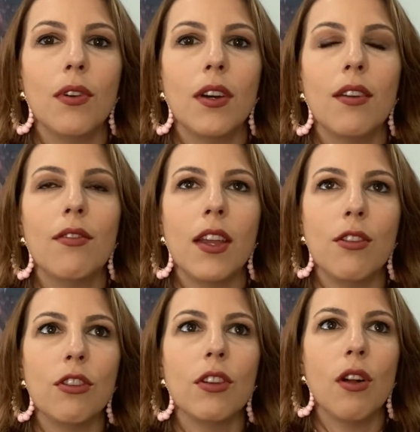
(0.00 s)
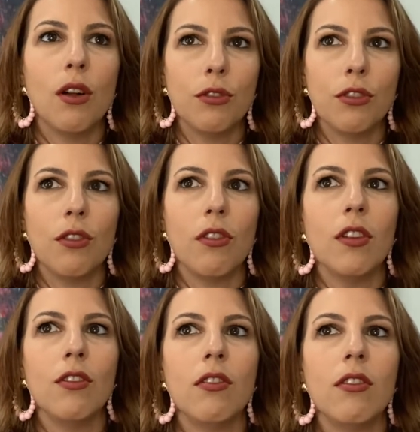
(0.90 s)
of ancient cultures,
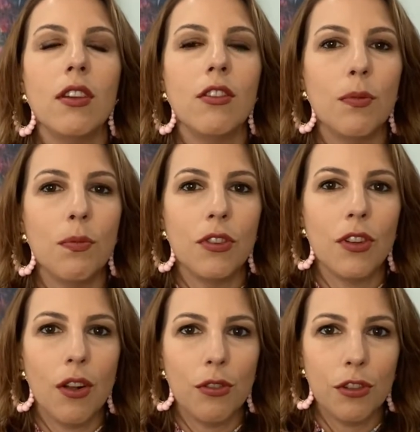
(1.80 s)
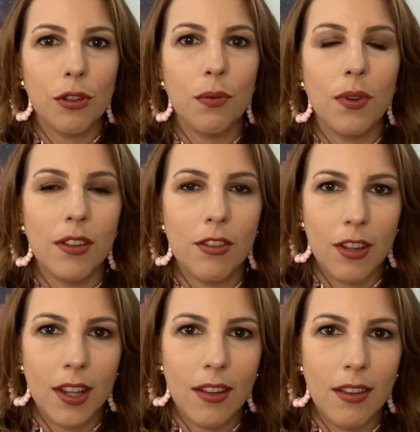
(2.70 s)
such as the Egyptian culture, which
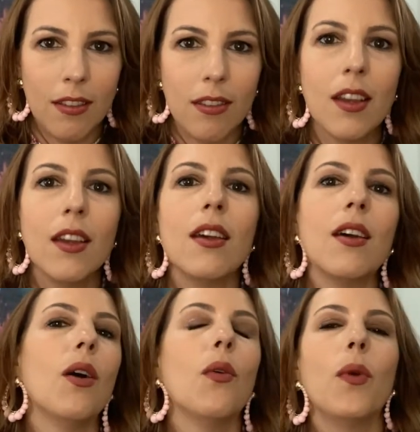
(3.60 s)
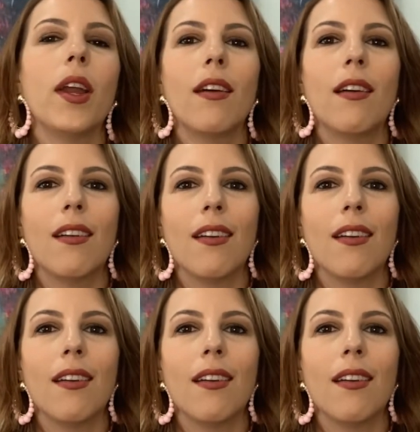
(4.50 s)
is where